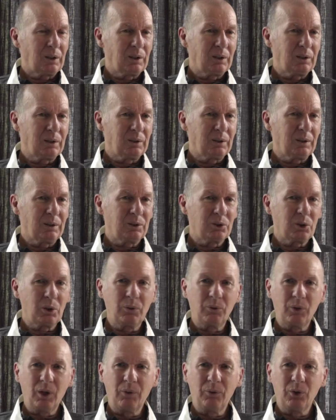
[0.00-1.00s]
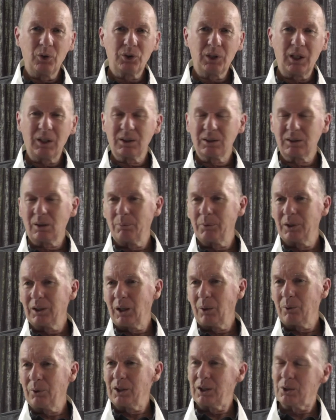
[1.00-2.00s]
Uh, so if, if, you say to somebody
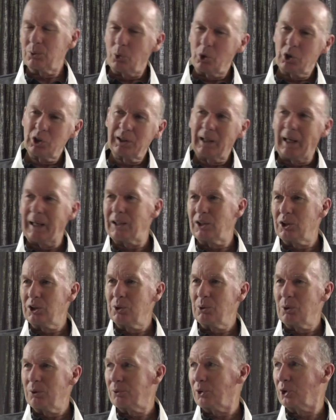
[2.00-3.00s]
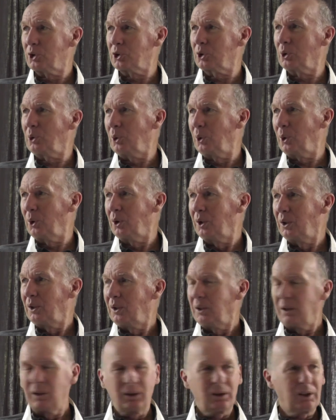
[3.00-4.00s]
nowadays, which line are you in for school?
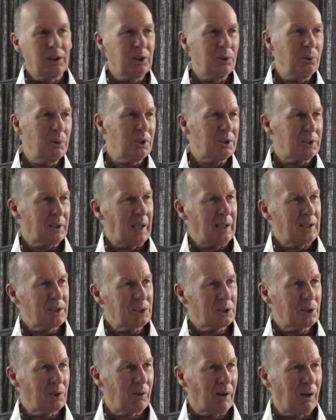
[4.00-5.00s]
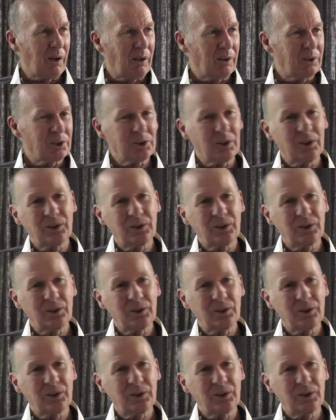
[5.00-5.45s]
Are you in sciences or arts?